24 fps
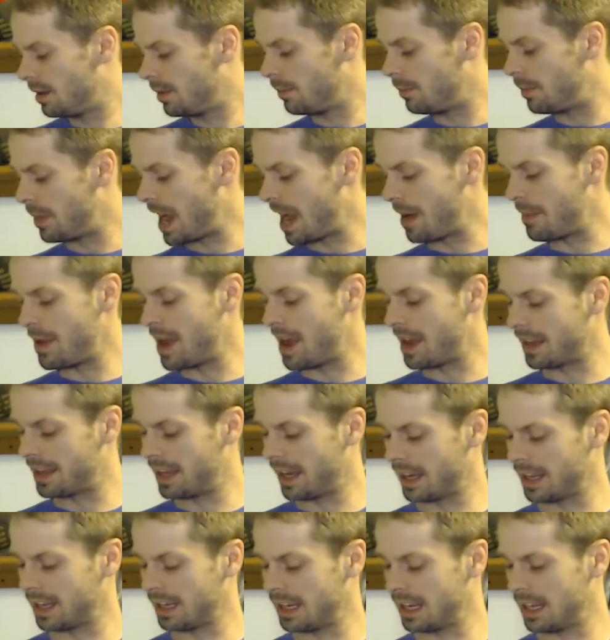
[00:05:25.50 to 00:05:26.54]
Batman
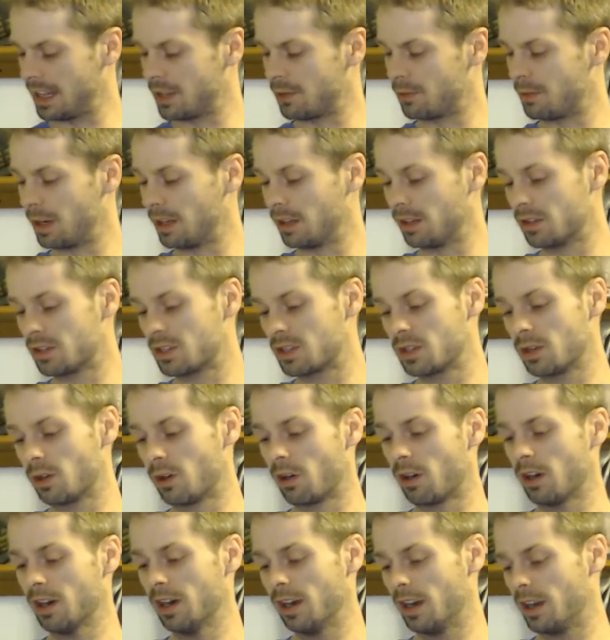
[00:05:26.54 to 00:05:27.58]
kicking in the Riddler's
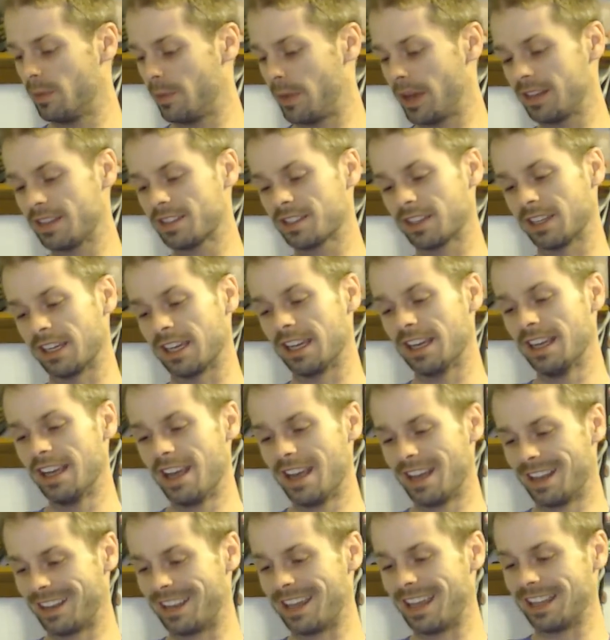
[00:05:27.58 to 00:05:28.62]
door. Basically,
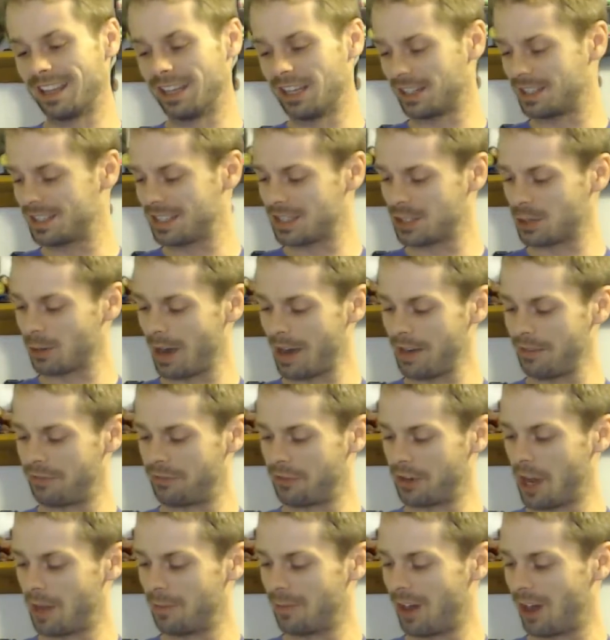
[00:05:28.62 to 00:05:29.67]
then looks straight
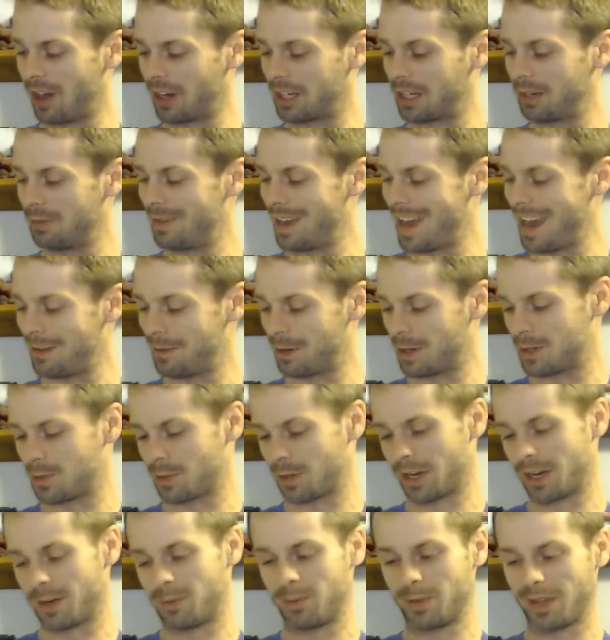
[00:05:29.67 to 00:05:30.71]
from Arkham Knight, which we're
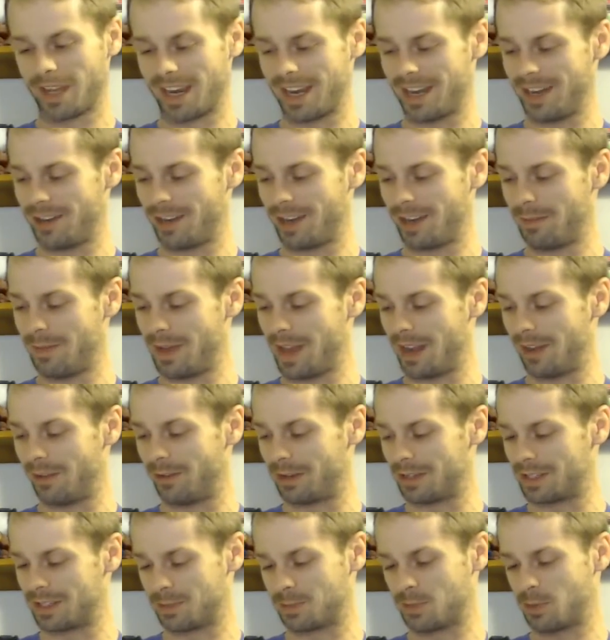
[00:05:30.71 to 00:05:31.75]
going to play here in a minute,
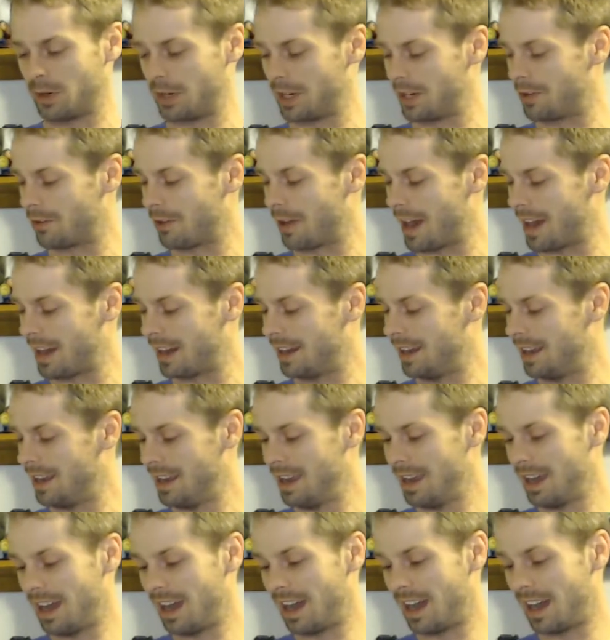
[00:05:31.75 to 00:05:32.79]
which is pretty great.
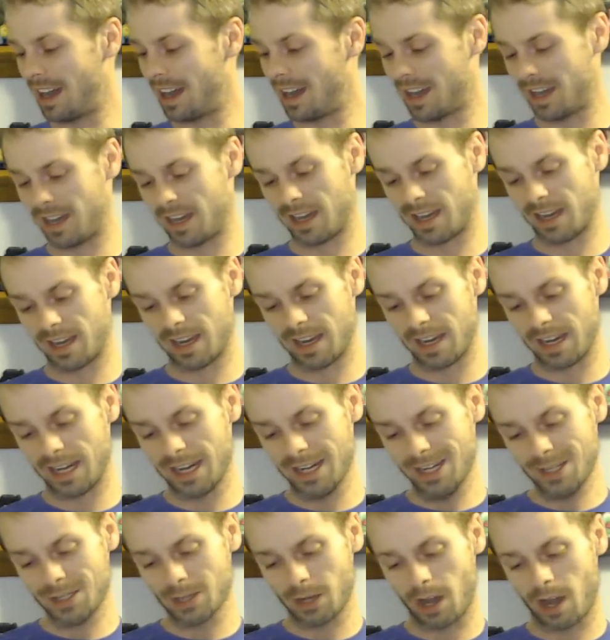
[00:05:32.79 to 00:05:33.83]

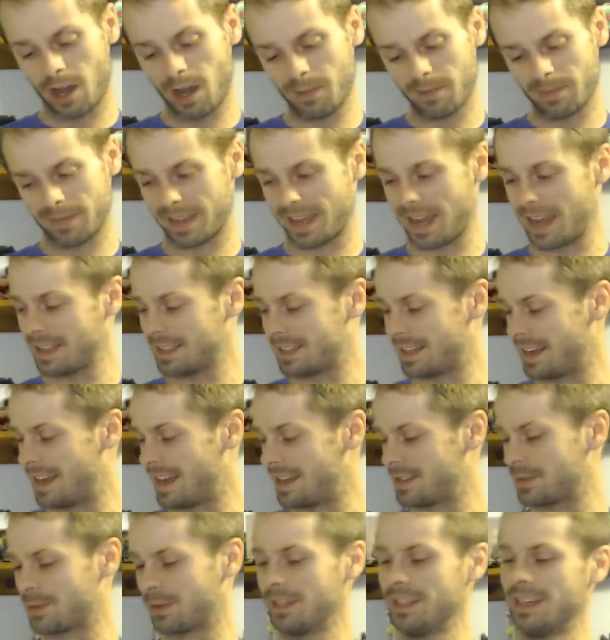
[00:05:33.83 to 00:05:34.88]
That's a
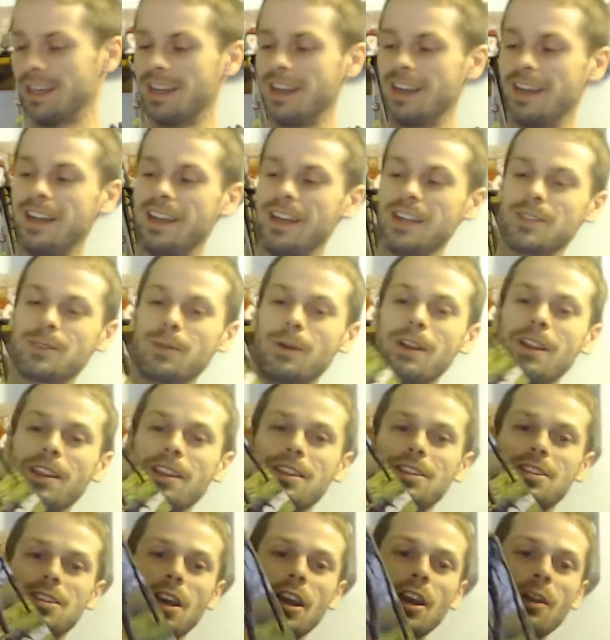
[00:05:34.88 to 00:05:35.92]
nice one. Here's one of the
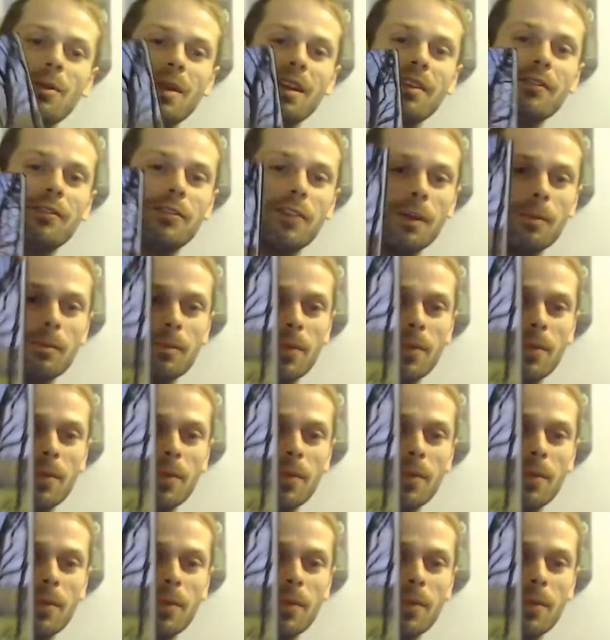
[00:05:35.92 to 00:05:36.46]
gentlemen from